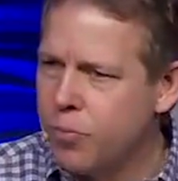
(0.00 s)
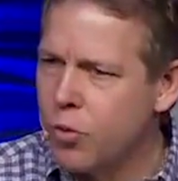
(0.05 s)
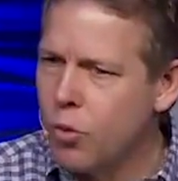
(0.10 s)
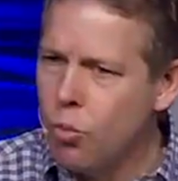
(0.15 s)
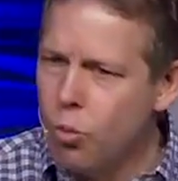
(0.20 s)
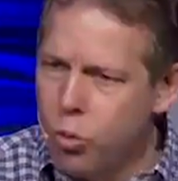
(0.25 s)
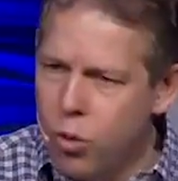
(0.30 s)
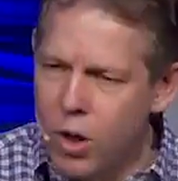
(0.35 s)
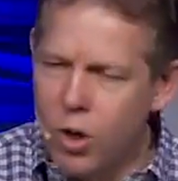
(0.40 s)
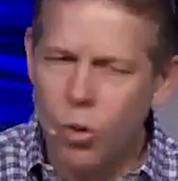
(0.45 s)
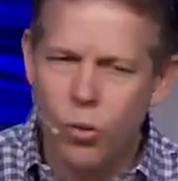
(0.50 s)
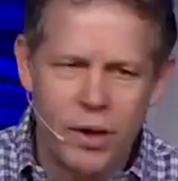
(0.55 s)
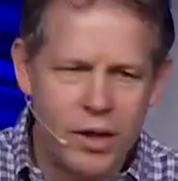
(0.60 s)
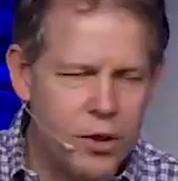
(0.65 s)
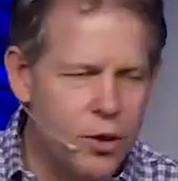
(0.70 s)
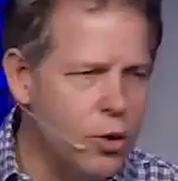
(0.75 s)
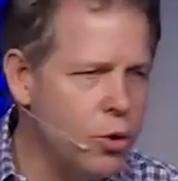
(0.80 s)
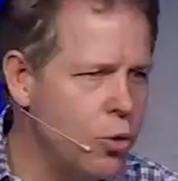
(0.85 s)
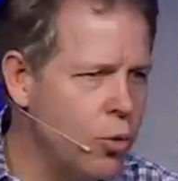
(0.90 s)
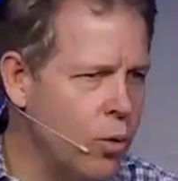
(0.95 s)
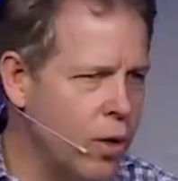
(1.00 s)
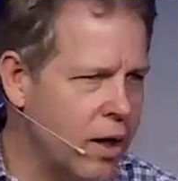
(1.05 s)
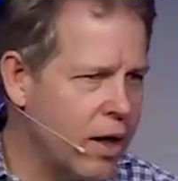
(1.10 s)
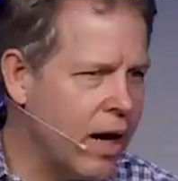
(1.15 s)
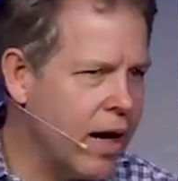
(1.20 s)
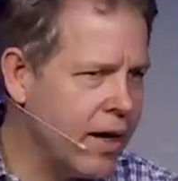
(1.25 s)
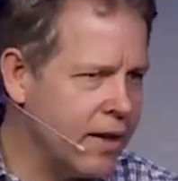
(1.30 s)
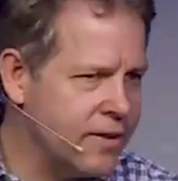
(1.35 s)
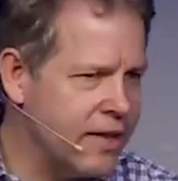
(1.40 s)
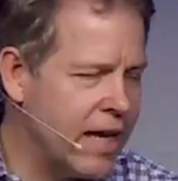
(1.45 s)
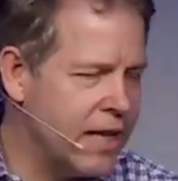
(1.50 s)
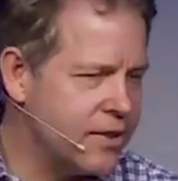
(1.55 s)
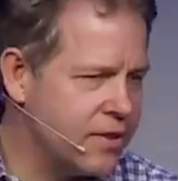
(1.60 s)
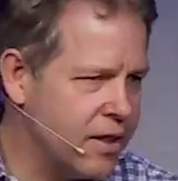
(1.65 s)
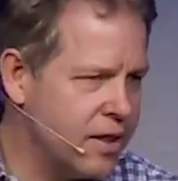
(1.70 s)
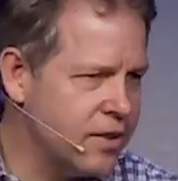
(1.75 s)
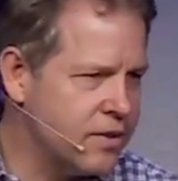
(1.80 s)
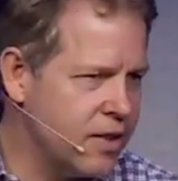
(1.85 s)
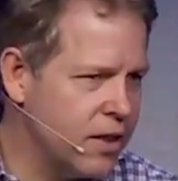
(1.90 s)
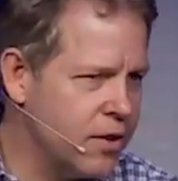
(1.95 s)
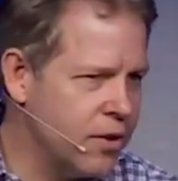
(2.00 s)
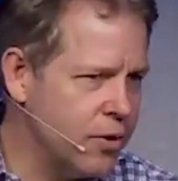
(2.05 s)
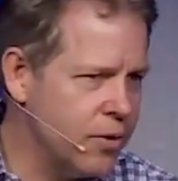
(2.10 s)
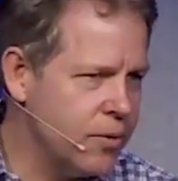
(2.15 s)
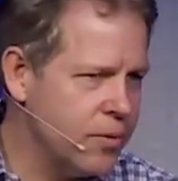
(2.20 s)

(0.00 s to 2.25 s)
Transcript: Will we do what God is asking us to do?